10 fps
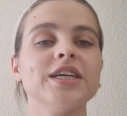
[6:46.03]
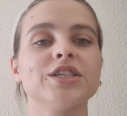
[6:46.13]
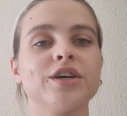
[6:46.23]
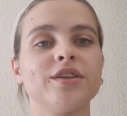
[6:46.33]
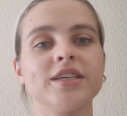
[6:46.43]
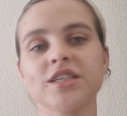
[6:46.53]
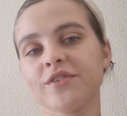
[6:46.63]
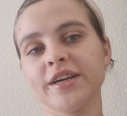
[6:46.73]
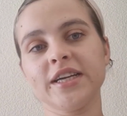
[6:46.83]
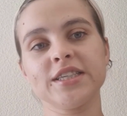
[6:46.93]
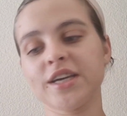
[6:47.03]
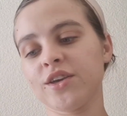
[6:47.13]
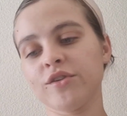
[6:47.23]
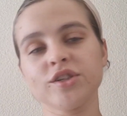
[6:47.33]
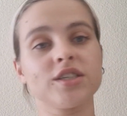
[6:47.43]
So this is very easy.
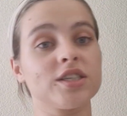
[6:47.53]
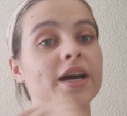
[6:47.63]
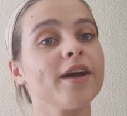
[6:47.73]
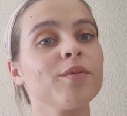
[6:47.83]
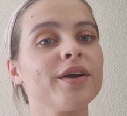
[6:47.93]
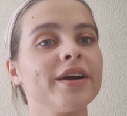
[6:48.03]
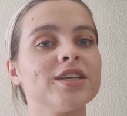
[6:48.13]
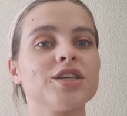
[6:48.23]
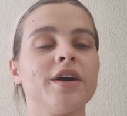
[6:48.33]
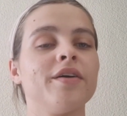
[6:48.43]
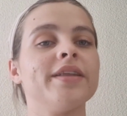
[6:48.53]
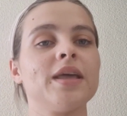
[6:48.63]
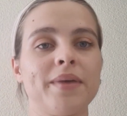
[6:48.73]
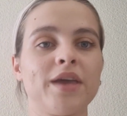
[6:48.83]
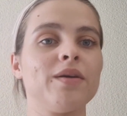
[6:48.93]
You just decide where you're going to go, and they
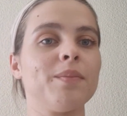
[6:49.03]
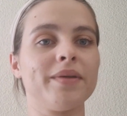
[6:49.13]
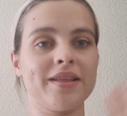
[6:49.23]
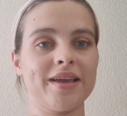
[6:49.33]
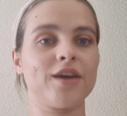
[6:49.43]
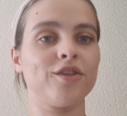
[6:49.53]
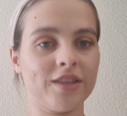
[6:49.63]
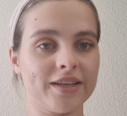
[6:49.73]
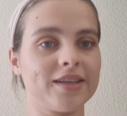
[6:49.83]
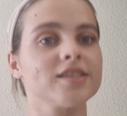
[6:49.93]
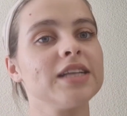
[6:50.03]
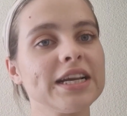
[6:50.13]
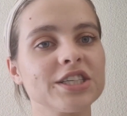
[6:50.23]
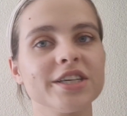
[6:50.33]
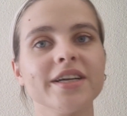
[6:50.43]
pick you up and they take you to that
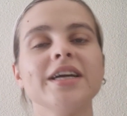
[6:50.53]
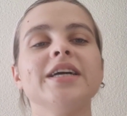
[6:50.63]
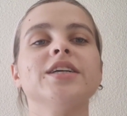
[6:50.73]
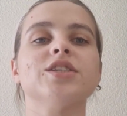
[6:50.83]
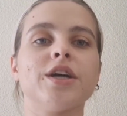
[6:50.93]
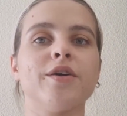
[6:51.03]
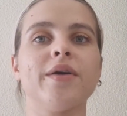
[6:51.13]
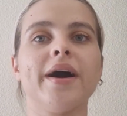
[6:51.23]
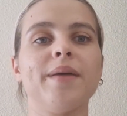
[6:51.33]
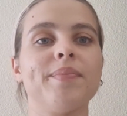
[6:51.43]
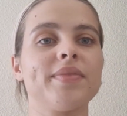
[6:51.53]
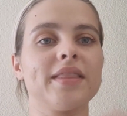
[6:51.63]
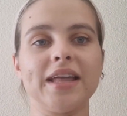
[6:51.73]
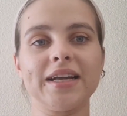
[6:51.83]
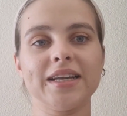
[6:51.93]
destination. So
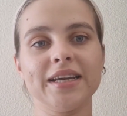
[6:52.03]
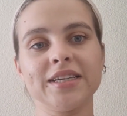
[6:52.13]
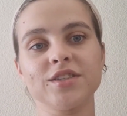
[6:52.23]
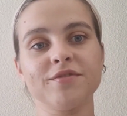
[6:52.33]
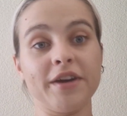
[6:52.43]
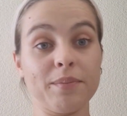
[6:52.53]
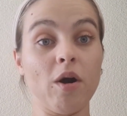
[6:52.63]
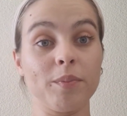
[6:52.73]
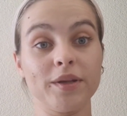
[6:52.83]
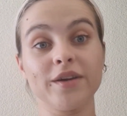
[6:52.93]
that is very popular